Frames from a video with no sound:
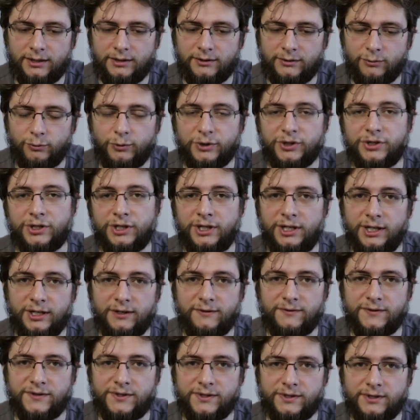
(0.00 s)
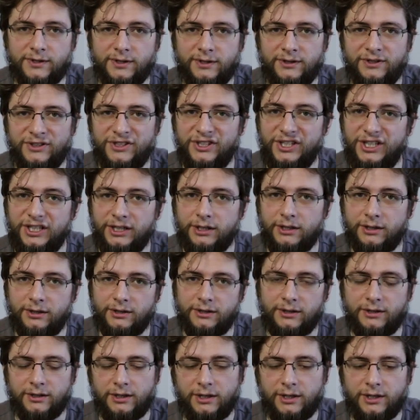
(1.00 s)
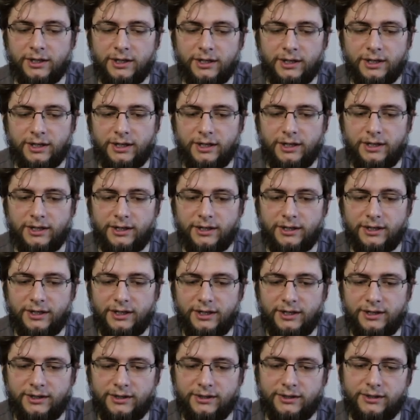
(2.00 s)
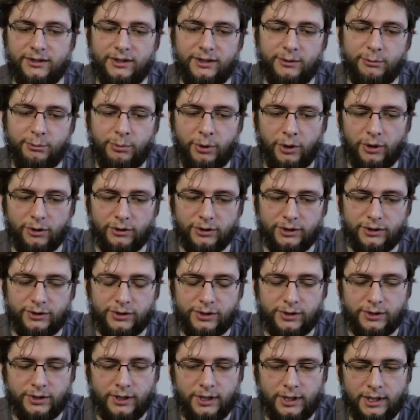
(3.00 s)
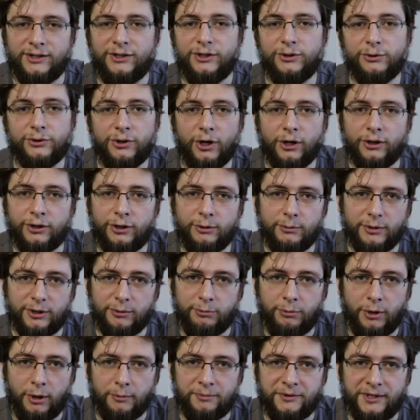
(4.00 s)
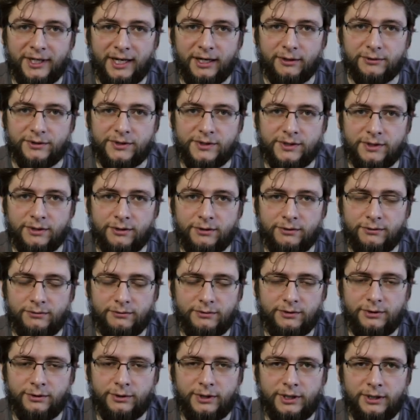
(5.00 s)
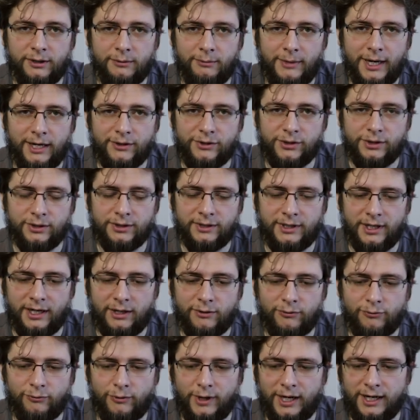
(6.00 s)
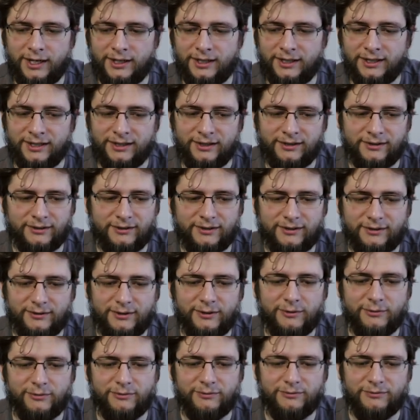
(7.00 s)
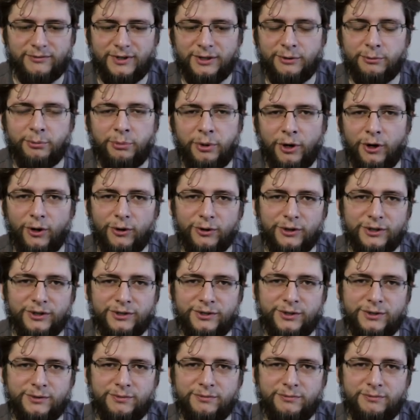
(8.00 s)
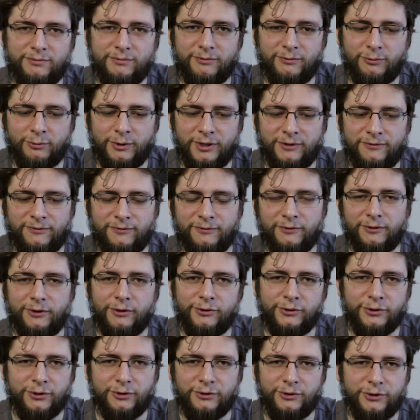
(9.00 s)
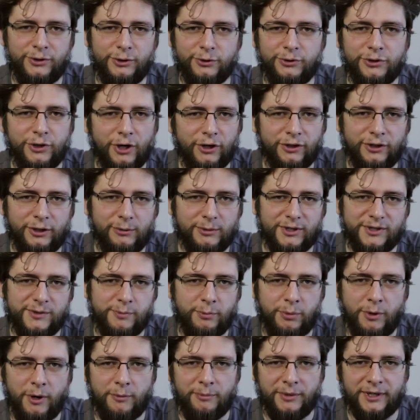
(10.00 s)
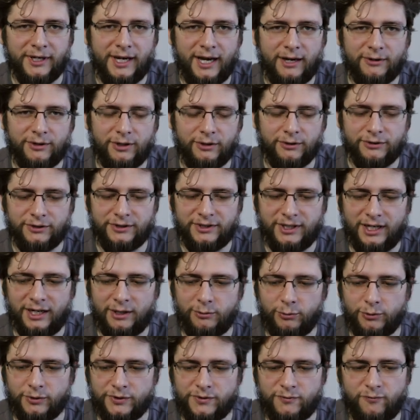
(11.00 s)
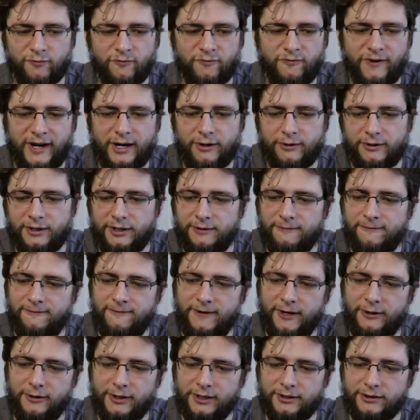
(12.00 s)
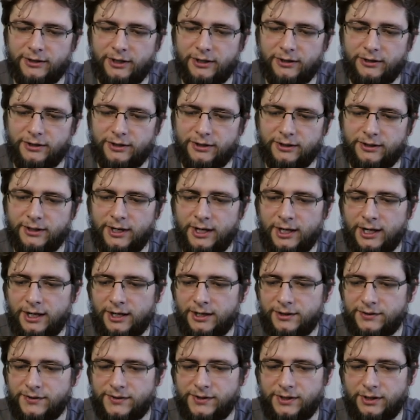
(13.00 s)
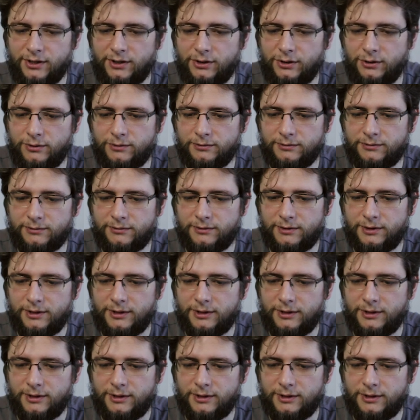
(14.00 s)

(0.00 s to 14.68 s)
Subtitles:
which gives ni in Polish, a new document popped out. So you can imagine that writing in Polish with new documents popping out all the time was very, very annoying. So